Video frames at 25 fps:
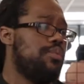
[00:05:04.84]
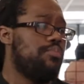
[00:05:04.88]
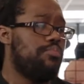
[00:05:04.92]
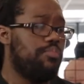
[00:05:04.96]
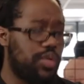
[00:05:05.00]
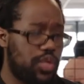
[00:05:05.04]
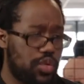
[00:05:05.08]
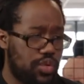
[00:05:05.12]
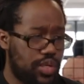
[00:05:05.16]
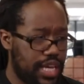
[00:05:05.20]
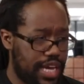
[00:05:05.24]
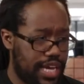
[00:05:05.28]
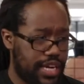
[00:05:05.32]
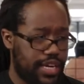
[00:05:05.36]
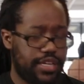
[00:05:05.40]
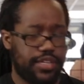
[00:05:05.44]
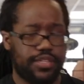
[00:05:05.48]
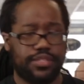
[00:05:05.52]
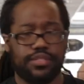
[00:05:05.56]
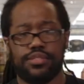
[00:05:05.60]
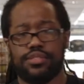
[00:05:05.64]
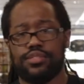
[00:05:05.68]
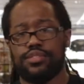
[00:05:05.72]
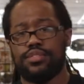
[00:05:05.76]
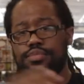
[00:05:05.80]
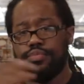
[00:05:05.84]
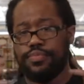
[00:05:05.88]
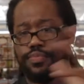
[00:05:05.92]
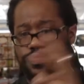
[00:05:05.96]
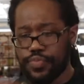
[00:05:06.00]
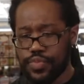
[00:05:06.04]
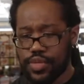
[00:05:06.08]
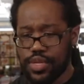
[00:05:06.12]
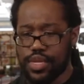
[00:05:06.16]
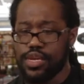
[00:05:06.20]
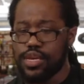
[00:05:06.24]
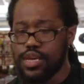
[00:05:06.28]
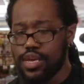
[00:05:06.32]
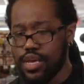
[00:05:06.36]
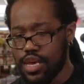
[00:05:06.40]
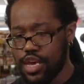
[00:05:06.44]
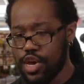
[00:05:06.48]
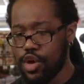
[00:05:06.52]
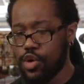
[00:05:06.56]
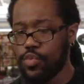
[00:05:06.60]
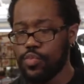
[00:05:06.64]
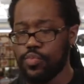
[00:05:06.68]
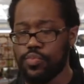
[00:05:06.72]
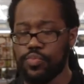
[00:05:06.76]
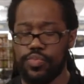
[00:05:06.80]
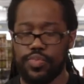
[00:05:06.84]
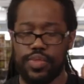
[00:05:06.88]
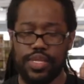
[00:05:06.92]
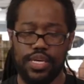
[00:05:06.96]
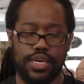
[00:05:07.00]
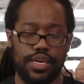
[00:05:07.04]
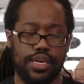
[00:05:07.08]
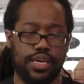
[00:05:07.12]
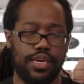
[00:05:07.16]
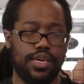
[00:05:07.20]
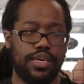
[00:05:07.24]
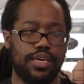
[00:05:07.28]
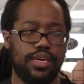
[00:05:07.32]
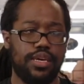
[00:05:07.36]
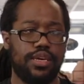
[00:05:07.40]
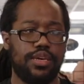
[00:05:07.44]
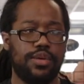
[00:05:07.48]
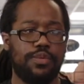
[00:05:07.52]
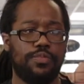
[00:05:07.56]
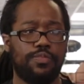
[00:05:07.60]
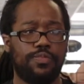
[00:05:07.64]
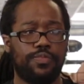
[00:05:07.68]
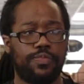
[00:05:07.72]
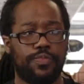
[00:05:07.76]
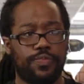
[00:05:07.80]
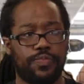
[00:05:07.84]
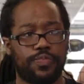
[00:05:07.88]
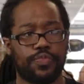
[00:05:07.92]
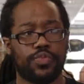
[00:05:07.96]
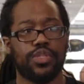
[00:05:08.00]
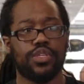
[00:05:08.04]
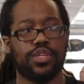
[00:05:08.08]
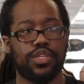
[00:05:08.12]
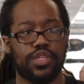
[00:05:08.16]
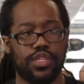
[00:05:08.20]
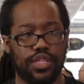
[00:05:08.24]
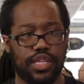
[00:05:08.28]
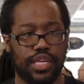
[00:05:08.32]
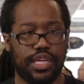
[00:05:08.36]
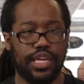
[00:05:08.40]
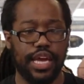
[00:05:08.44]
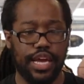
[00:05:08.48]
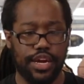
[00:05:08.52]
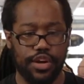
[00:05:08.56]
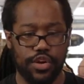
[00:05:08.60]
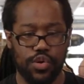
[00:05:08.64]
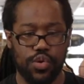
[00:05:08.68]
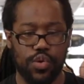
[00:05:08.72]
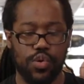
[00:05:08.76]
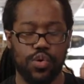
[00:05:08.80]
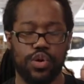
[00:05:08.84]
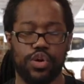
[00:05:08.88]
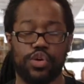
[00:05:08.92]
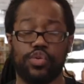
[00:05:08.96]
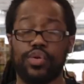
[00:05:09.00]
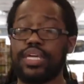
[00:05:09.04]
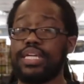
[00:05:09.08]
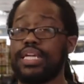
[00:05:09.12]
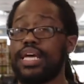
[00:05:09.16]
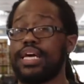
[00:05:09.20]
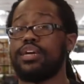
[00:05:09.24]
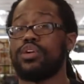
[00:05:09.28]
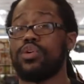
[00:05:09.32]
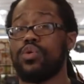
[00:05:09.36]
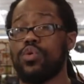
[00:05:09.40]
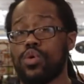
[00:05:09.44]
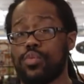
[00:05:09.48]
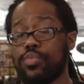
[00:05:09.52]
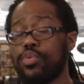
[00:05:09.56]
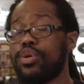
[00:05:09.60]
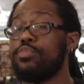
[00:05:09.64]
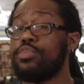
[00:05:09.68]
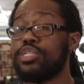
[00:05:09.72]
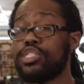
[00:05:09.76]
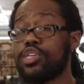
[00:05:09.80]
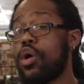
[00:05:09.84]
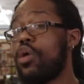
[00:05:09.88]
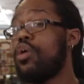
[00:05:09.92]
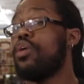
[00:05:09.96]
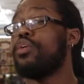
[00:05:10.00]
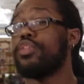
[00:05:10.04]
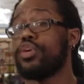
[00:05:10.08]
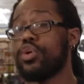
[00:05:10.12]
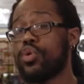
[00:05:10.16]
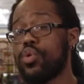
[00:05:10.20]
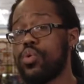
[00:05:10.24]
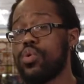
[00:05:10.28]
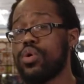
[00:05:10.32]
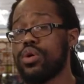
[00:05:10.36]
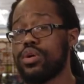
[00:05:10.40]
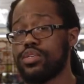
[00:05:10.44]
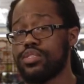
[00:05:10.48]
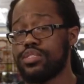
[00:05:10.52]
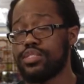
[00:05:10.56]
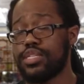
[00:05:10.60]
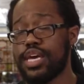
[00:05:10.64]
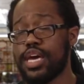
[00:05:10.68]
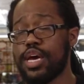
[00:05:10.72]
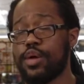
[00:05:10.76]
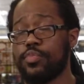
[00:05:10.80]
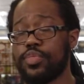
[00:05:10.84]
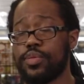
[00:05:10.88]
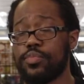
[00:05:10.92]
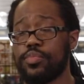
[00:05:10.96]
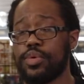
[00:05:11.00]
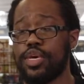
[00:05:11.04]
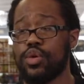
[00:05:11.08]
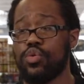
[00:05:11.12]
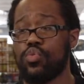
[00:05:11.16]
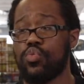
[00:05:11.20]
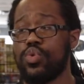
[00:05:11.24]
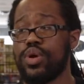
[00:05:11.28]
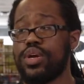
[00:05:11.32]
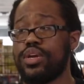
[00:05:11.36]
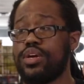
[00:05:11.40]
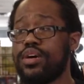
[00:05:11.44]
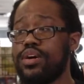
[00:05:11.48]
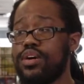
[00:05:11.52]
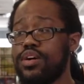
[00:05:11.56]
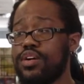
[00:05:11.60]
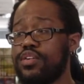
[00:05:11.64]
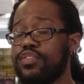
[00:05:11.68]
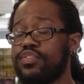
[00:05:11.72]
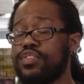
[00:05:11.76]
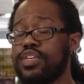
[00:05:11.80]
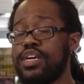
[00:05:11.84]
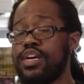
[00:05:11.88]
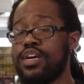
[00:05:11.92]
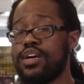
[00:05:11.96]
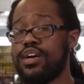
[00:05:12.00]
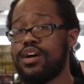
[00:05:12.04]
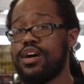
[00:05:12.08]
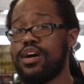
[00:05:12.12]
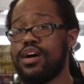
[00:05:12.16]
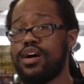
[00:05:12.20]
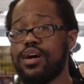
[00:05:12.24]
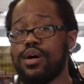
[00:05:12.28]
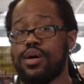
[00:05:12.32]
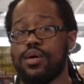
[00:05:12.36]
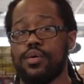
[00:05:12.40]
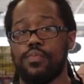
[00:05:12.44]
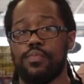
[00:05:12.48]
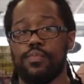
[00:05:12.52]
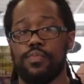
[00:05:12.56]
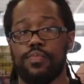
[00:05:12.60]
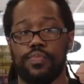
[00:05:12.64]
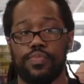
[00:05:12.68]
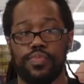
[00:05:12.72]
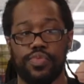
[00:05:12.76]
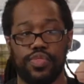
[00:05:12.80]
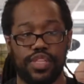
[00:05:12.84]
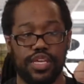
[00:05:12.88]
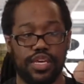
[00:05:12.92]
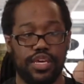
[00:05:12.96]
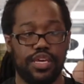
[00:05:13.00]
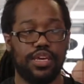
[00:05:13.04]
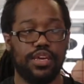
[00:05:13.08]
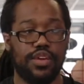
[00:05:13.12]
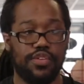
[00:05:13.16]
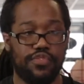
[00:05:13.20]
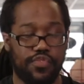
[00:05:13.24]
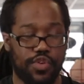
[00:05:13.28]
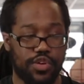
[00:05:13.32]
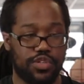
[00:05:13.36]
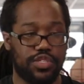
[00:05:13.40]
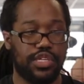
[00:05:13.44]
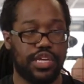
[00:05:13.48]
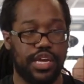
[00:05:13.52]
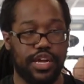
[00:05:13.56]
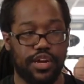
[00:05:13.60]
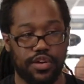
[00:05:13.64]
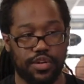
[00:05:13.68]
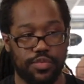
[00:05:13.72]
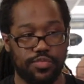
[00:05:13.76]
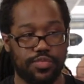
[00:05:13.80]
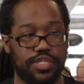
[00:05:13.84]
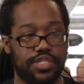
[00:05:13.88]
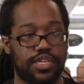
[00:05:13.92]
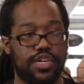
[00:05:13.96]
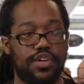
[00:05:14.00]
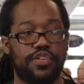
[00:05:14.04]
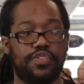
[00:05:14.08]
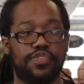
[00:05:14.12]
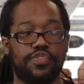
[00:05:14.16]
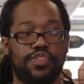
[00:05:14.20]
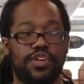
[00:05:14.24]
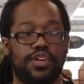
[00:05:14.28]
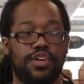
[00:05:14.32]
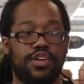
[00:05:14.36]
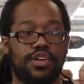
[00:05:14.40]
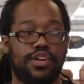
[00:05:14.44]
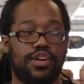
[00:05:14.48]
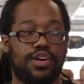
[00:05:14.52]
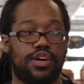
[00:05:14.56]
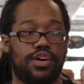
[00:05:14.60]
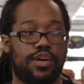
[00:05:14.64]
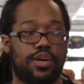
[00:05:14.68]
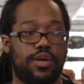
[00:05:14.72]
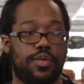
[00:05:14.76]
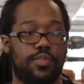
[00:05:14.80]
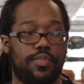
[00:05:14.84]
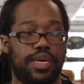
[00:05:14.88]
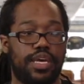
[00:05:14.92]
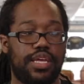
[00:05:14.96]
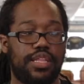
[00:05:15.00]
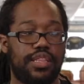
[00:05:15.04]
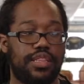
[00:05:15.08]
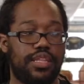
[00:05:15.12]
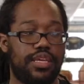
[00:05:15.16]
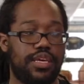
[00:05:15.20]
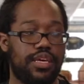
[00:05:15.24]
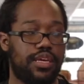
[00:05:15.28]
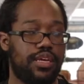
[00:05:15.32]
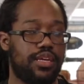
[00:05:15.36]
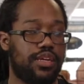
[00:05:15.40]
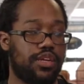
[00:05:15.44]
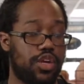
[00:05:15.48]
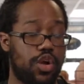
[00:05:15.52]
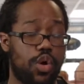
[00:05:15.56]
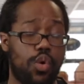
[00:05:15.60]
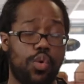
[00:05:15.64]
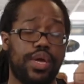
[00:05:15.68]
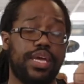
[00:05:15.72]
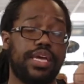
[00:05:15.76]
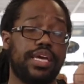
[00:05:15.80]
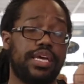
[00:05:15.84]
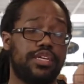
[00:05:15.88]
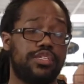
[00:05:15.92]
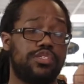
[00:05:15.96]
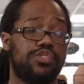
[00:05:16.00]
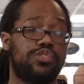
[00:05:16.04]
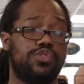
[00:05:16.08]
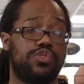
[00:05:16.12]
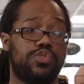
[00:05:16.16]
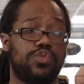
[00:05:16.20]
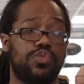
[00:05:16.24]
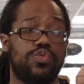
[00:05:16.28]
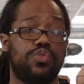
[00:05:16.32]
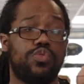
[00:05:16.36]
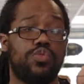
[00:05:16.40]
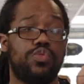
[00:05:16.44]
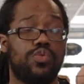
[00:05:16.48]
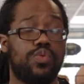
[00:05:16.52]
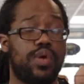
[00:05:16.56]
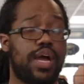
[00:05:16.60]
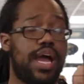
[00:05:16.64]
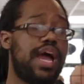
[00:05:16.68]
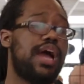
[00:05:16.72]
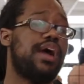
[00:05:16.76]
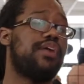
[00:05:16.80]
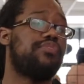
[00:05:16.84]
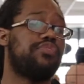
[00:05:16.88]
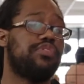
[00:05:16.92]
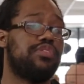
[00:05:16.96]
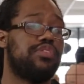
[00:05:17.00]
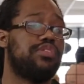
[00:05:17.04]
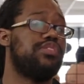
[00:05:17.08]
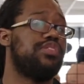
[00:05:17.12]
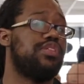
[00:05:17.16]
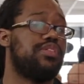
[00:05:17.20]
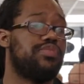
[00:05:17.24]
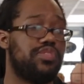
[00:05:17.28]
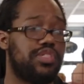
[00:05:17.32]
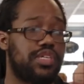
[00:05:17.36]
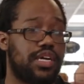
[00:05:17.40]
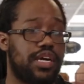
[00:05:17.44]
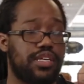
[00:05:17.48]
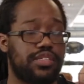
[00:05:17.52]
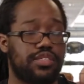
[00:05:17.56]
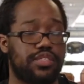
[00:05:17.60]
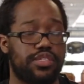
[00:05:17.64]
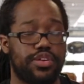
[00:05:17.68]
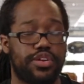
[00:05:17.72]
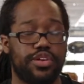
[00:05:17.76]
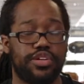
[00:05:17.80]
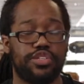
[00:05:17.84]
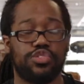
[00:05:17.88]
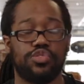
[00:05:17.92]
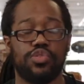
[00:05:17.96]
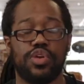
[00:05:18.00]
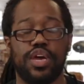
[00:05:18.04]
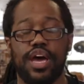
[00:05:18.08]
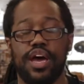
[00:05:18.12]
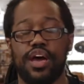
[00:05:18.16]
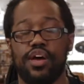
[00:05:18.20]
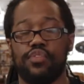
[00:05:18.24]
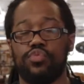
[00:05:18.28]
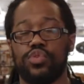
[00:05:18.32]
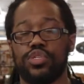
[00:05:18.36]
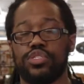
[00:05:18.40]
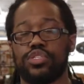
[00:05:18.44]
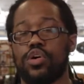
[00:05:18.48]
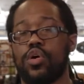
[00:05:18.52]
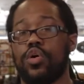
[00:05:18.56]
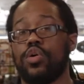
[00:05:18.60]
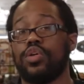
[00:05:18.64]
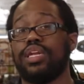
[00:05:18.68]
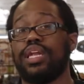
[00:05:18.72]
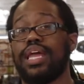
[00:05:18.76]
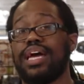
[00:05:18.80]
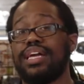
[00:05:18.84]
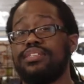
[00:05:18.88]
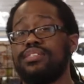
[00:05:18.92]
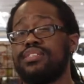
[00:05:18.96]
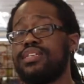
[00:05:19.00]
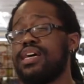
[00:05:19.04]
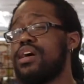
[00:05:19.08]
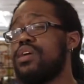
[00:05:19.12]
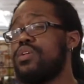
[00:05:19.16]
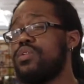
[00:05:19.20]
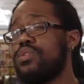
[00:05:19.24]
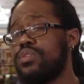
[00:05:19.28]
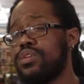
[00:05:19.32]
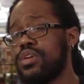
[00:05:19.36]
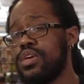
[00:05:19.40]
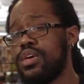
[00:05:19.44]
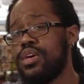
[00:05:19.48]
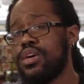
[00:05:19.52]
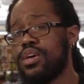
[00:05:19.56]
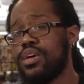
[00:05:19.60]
Blue Lanterns help the Lantern Corps, Green Lantern Corps, pretty much all the corps. They help them get rid of the First Lantern himself, And then going into after the Geoff Johns series, you have what's called Lights Out.